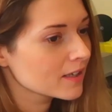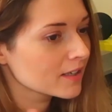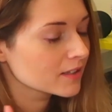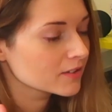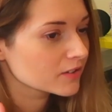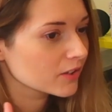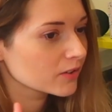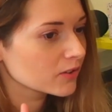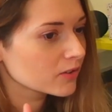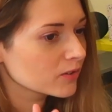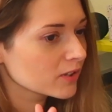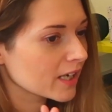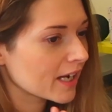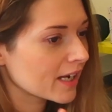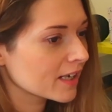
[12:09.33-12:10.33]
So you
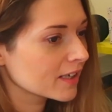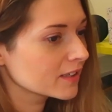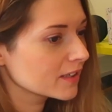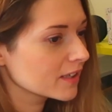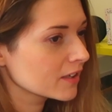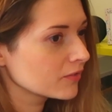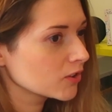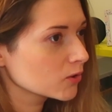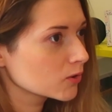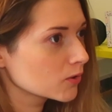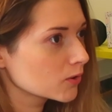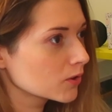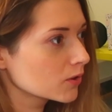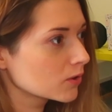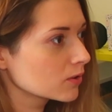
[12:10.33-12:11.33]
can, if
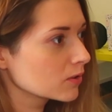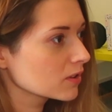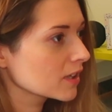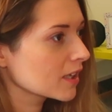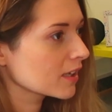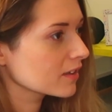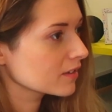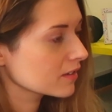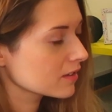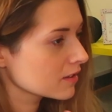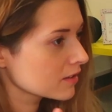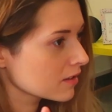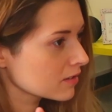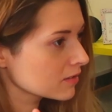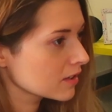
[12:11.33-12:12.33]
you're like an
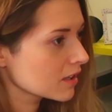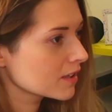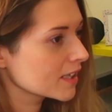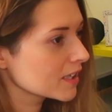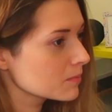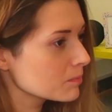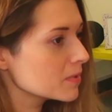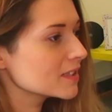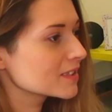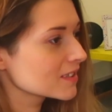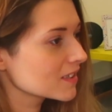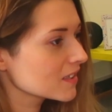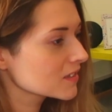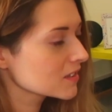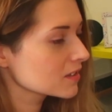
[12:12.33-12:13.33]
online
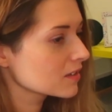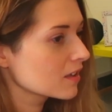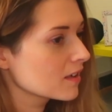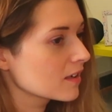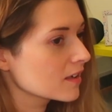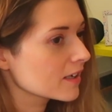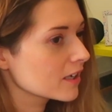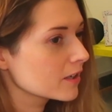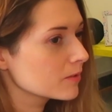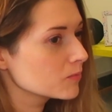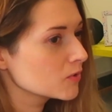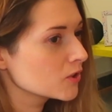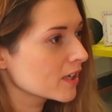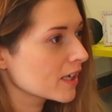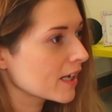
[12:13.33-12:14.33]
business, you
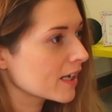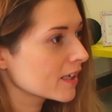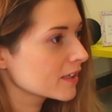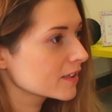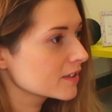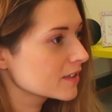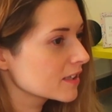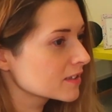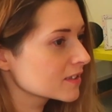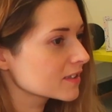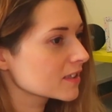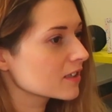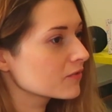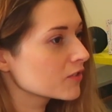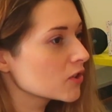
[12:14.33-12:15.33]
can, instead
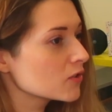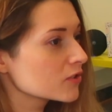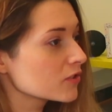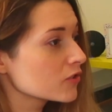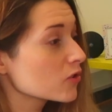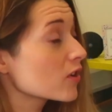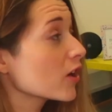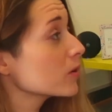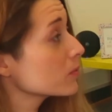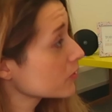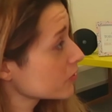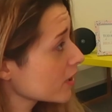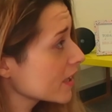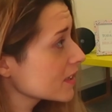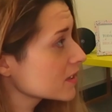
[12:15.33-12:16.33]
of using your home
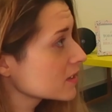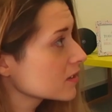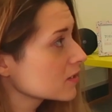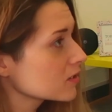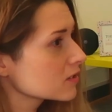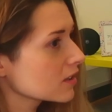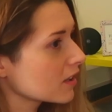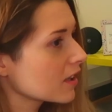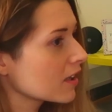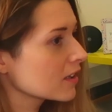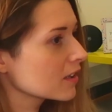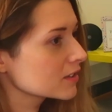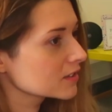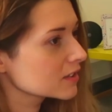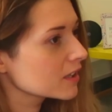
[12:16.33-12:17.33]
address, because I like
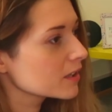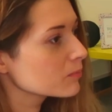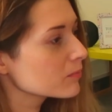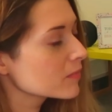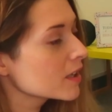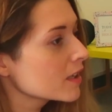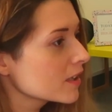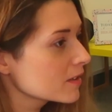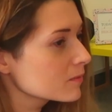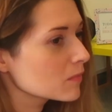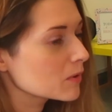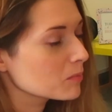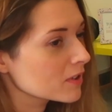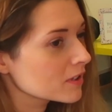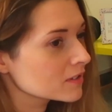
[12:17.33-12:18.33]
to keep my
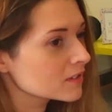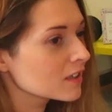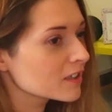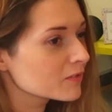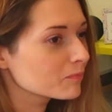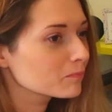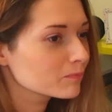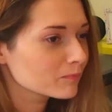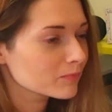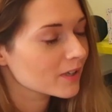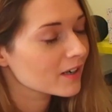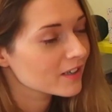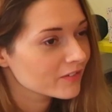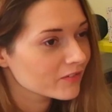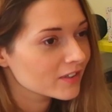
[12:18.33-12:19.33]
personal life
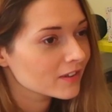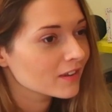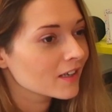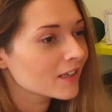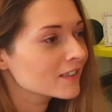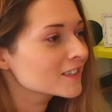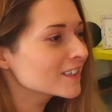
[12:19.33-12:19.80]
private and things.